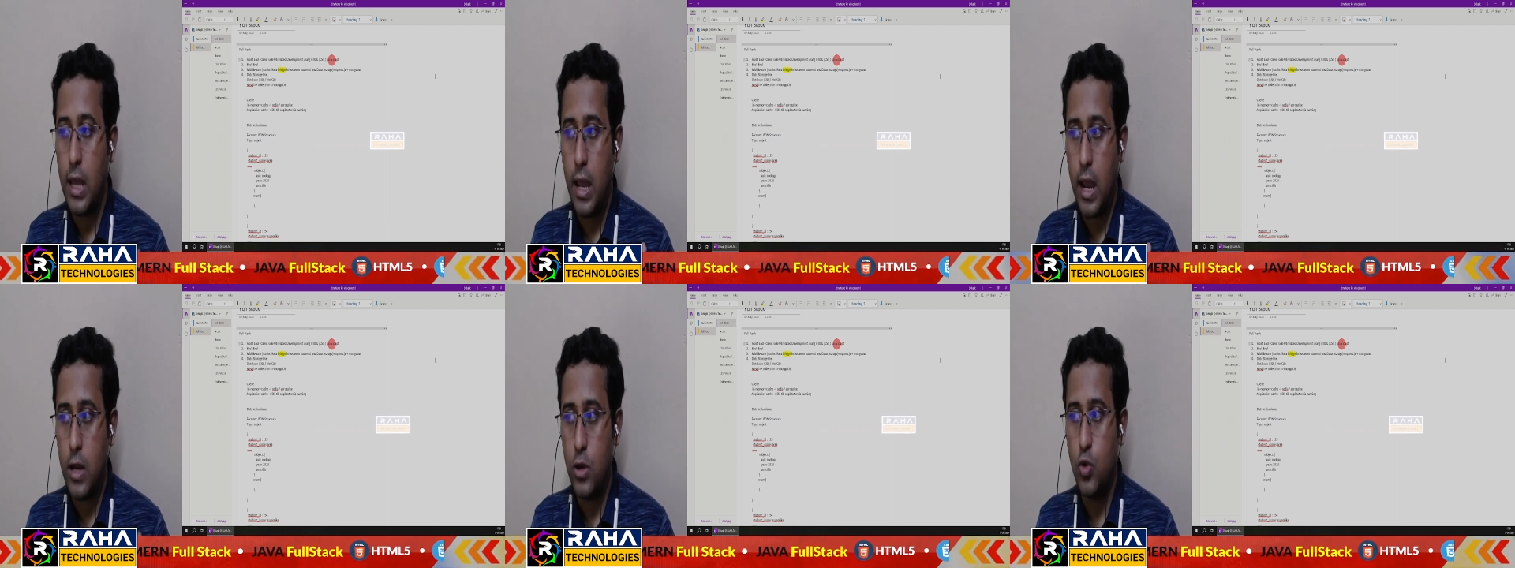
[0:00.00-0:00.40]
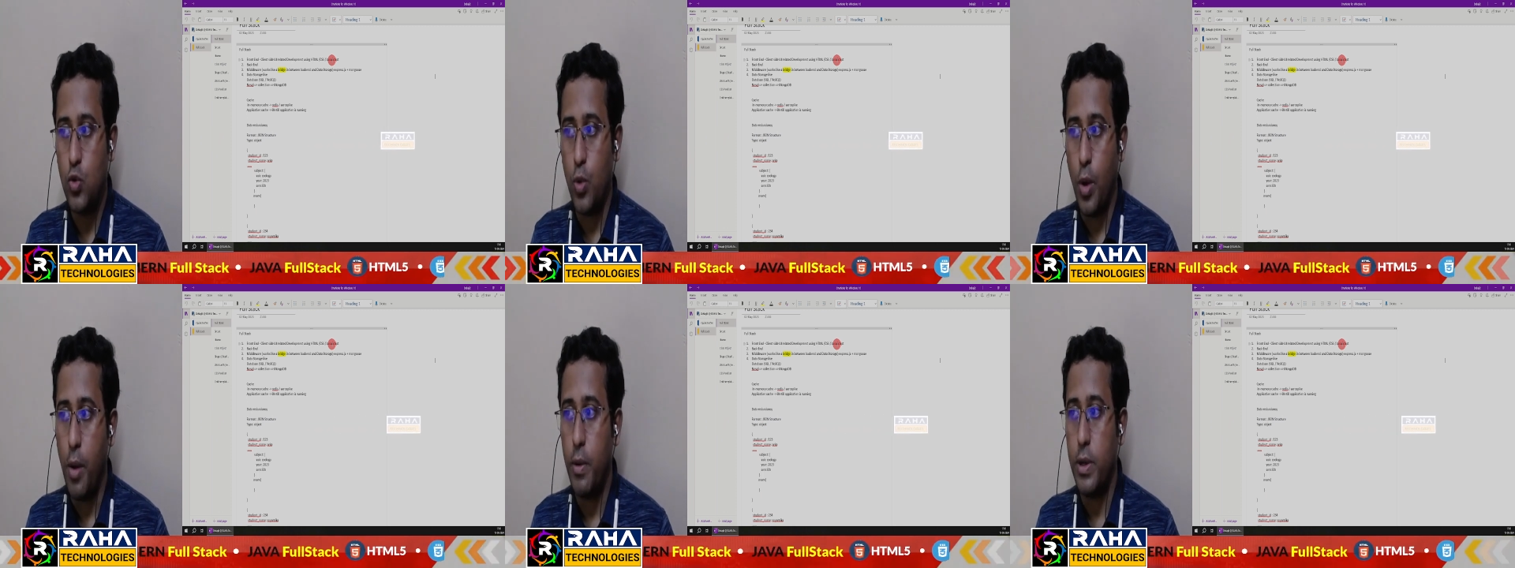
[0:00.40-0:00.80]
and
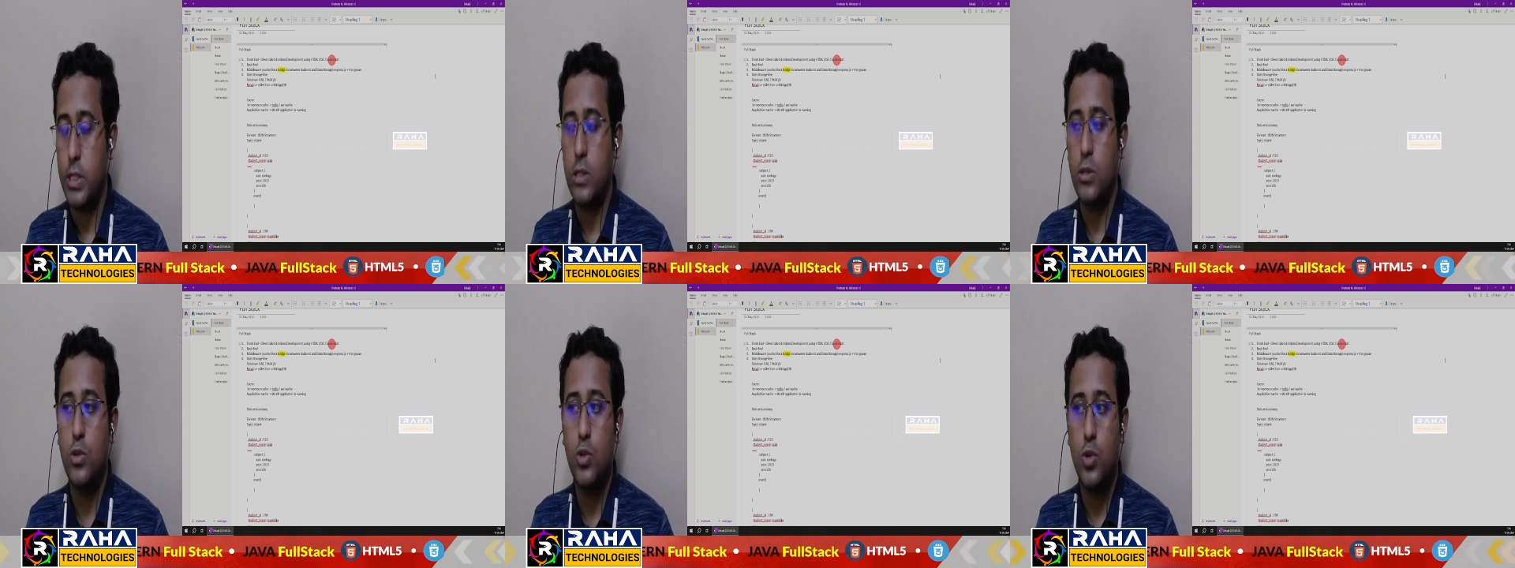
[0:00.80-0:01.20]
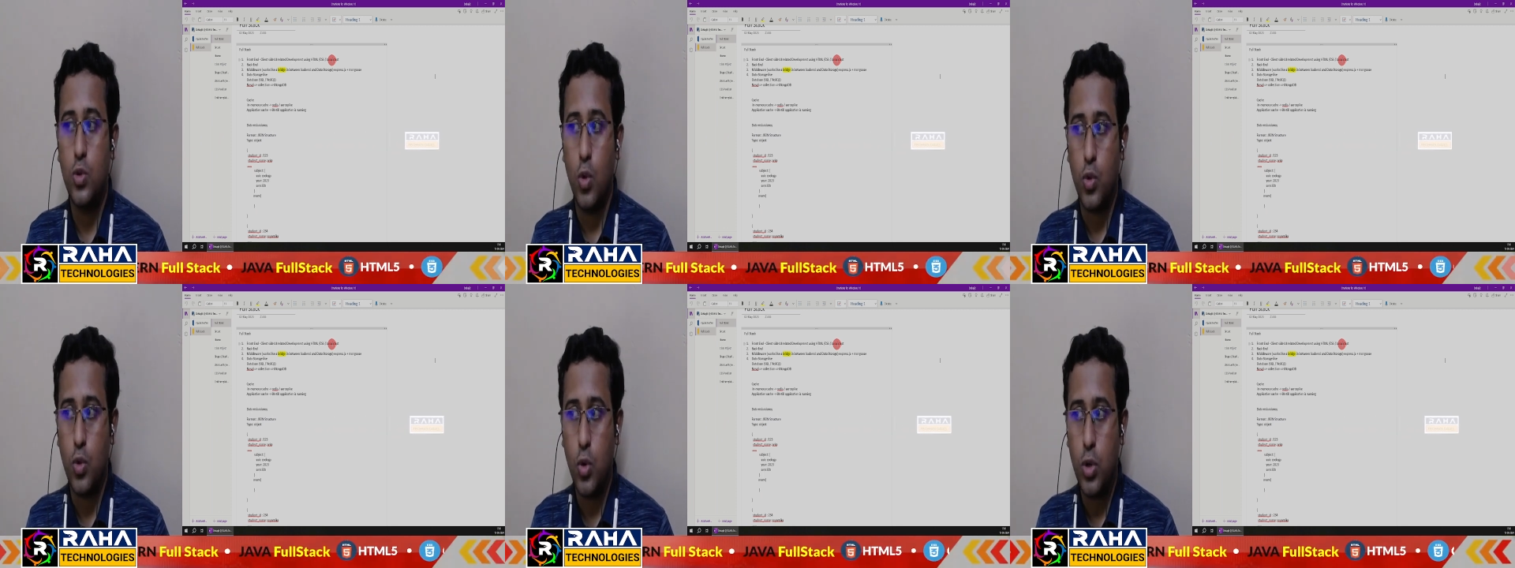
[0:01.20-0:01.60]
2 hours.
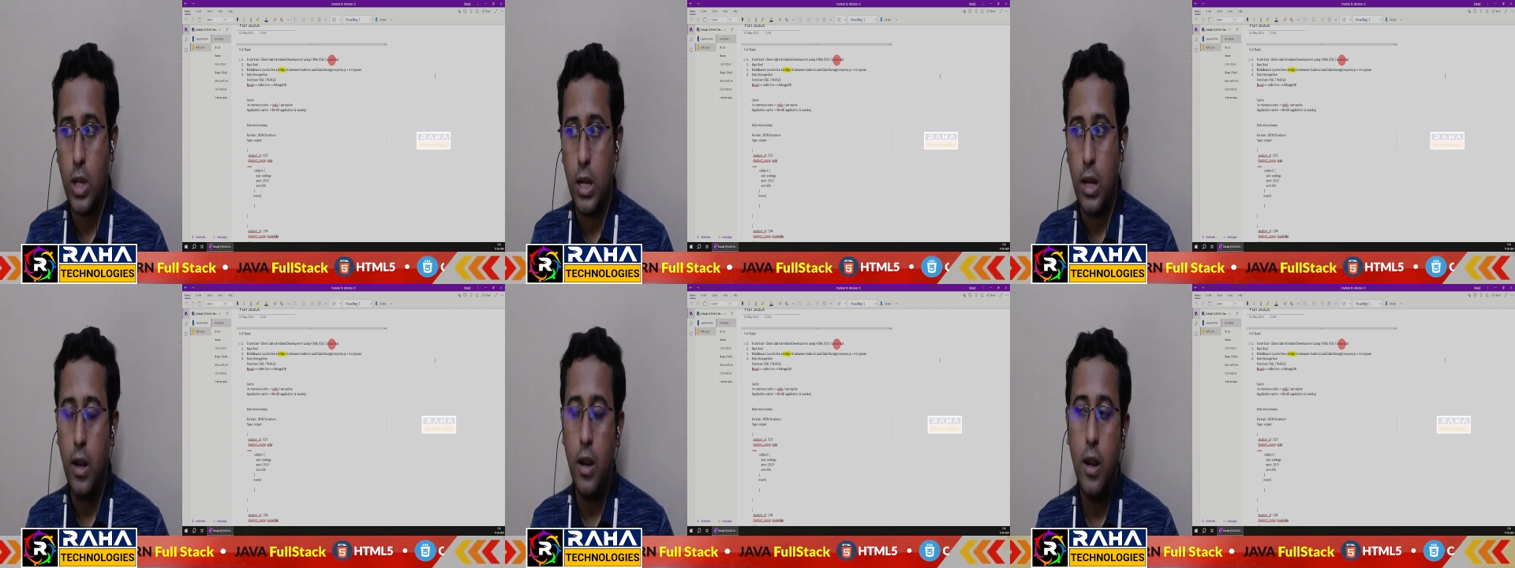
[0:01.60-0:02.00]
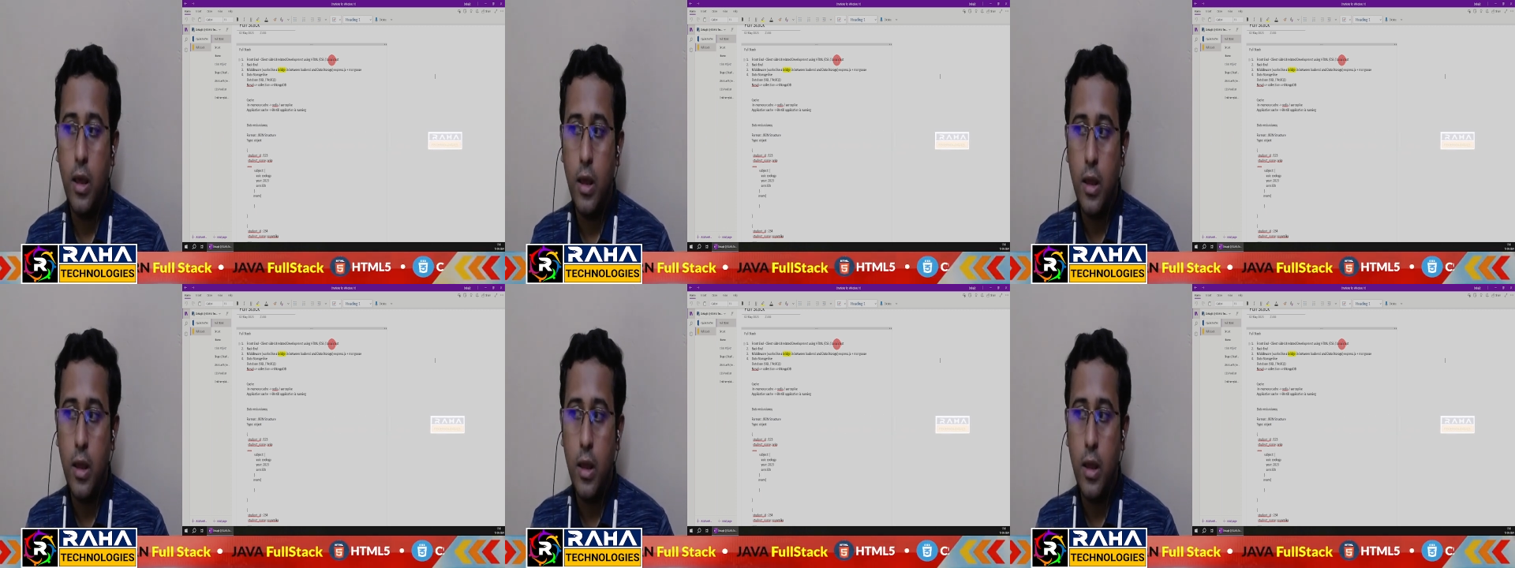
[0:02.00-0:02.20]
So total